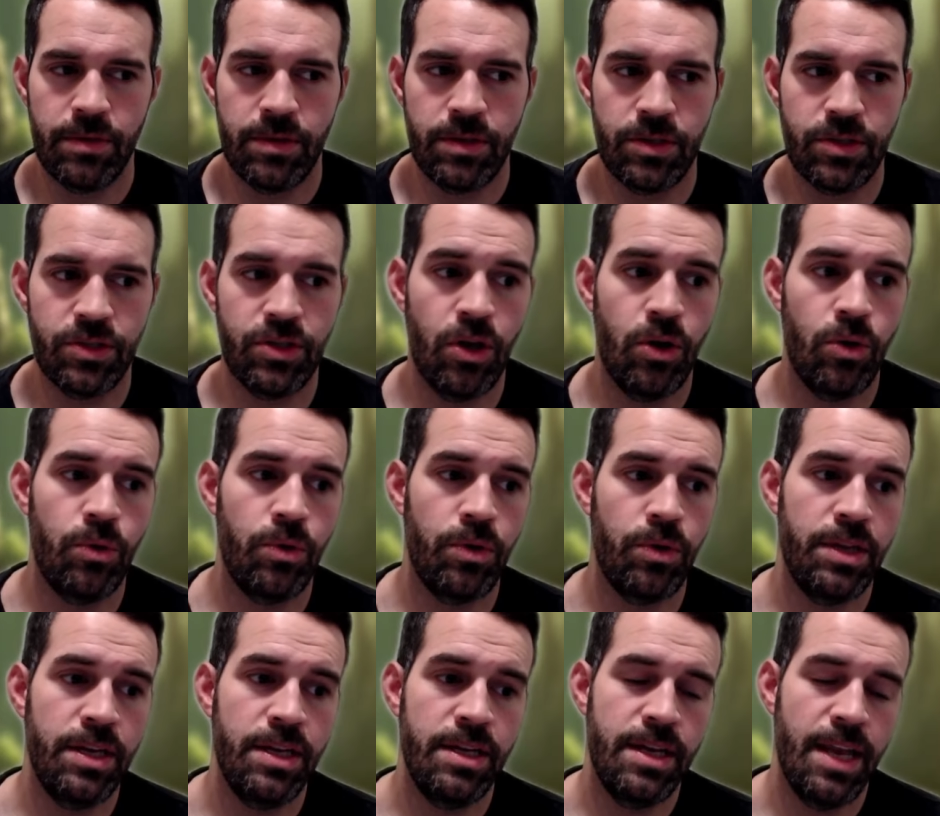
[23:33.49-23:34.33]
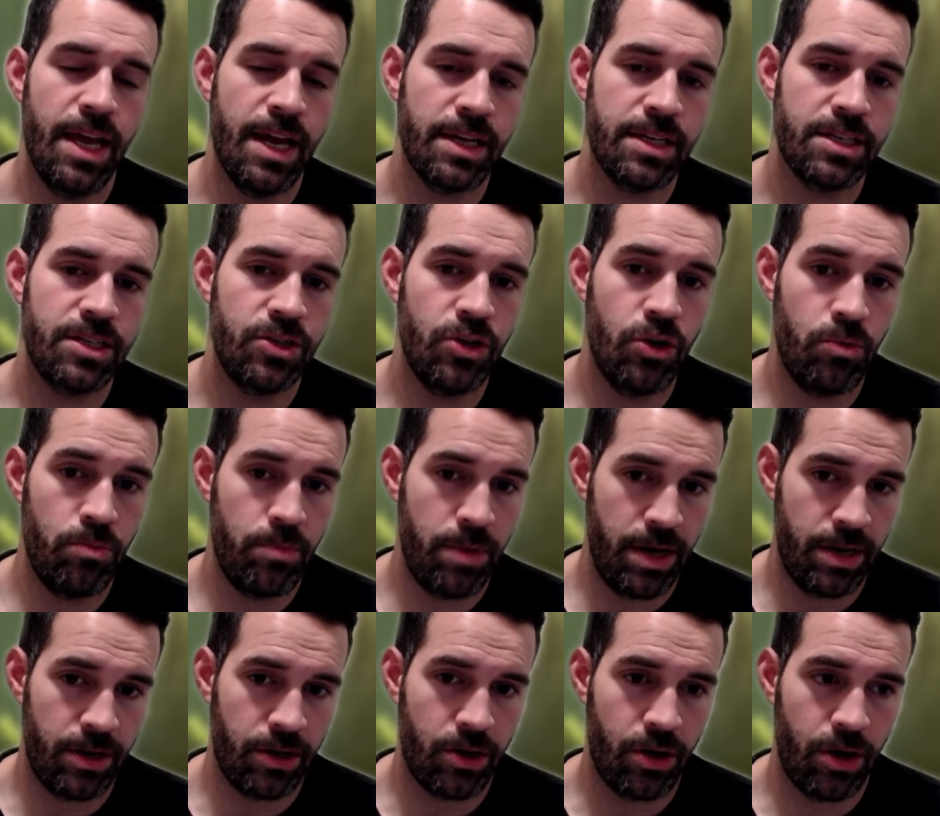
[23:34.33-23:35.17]
So the next
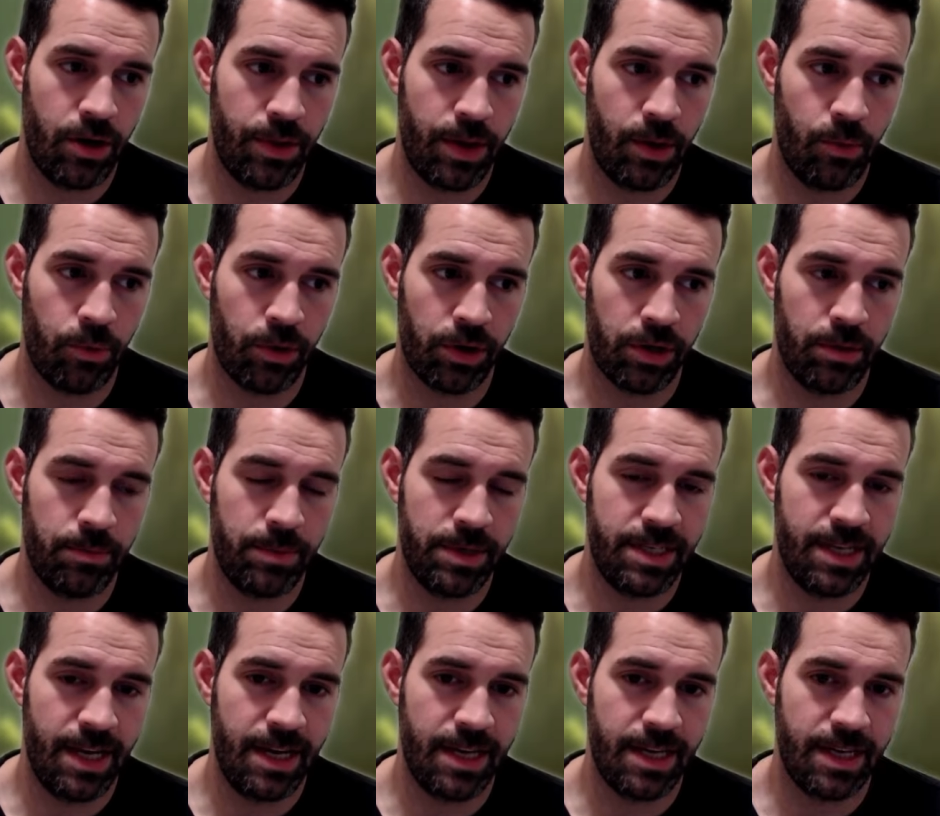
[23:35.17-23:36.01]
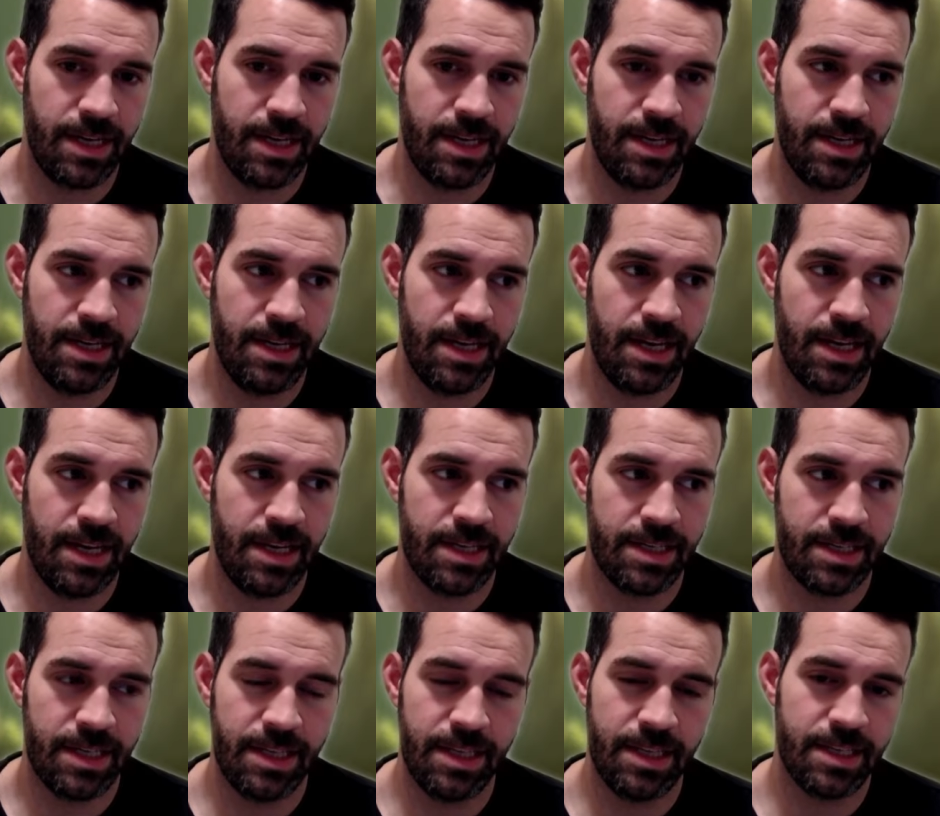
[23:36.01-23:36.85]
domain card that we're going to be taking
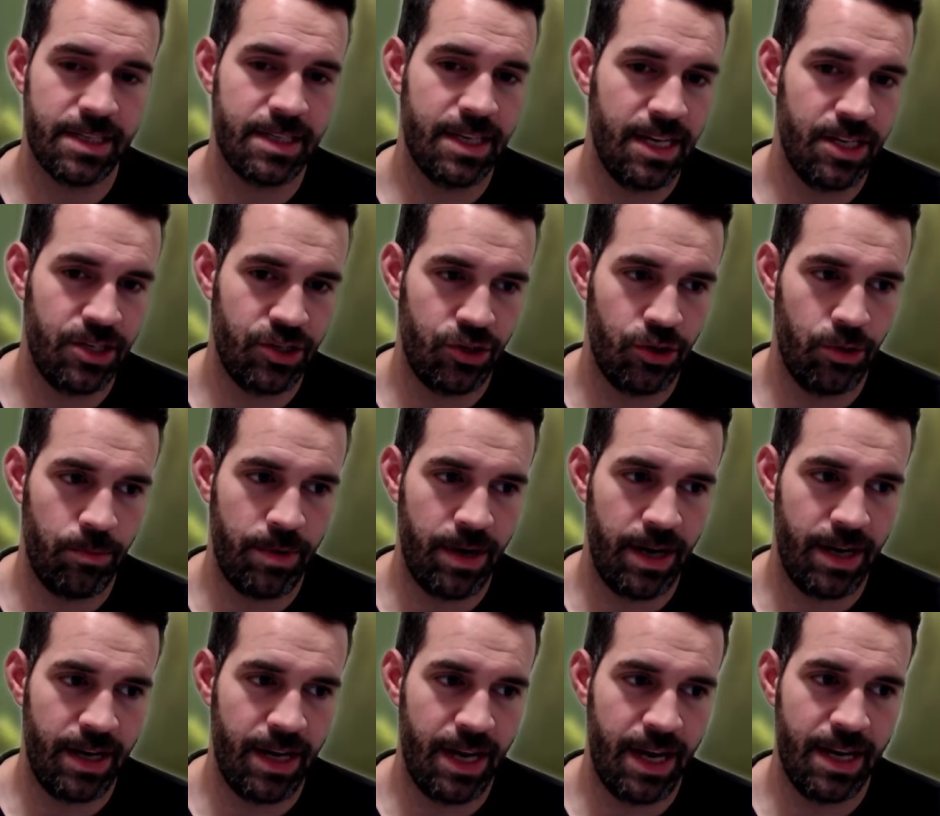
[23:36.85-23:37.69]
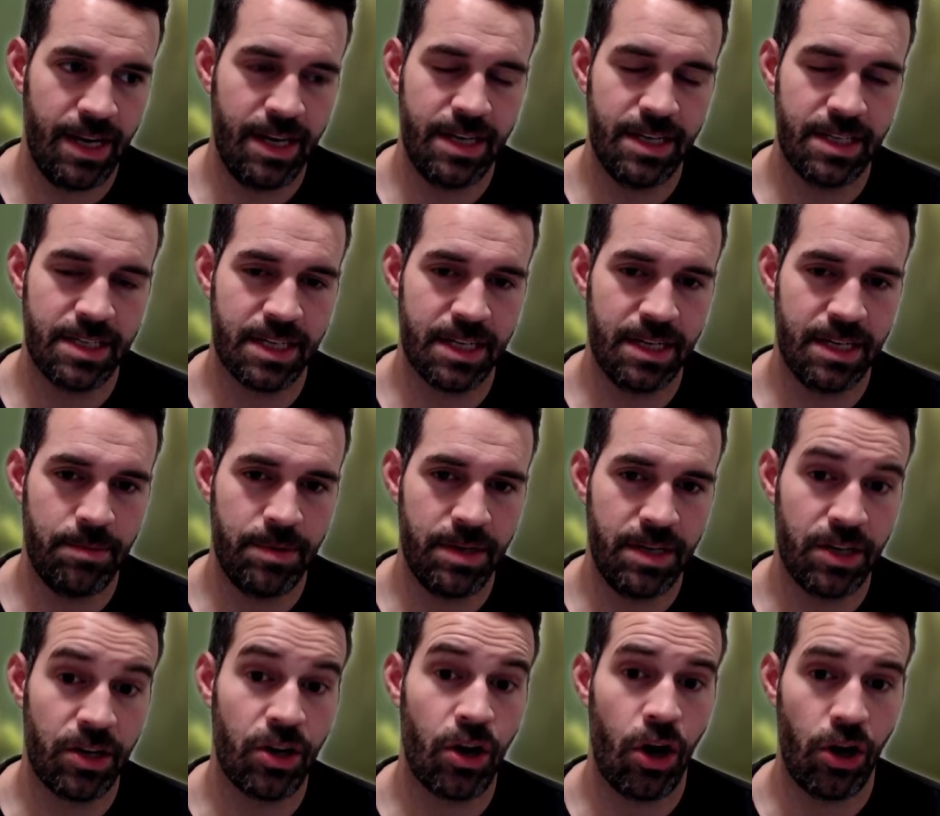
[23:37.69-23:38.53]
is in the Sage domain, and it is going to
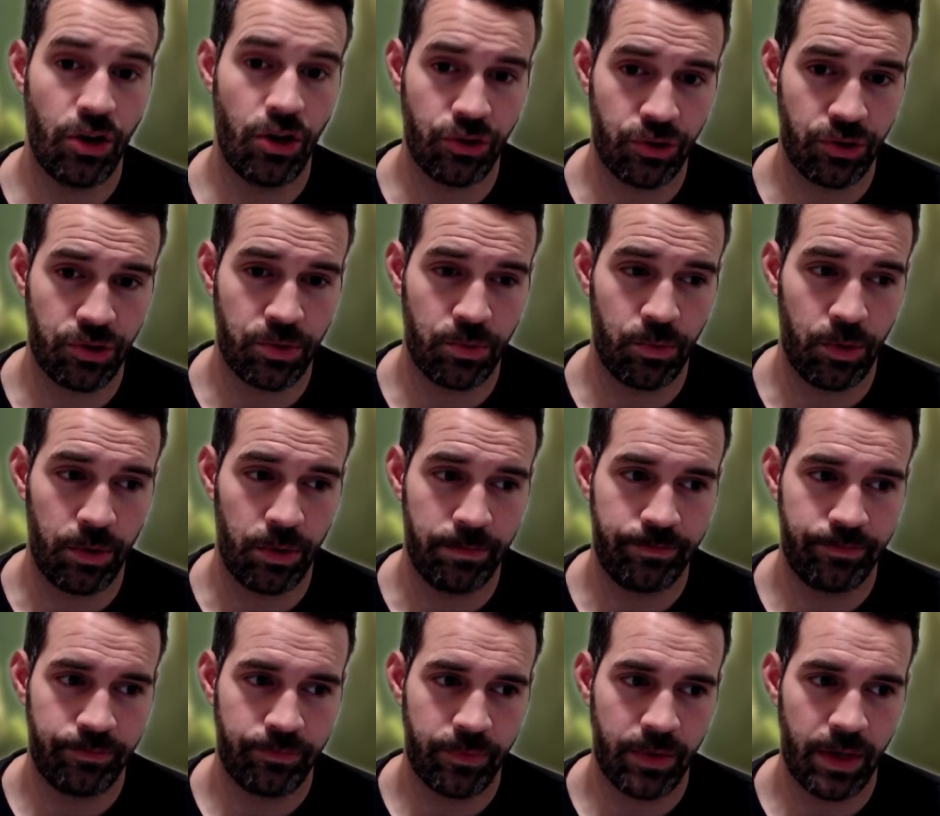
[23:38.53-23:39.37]
be Conjure Swarm.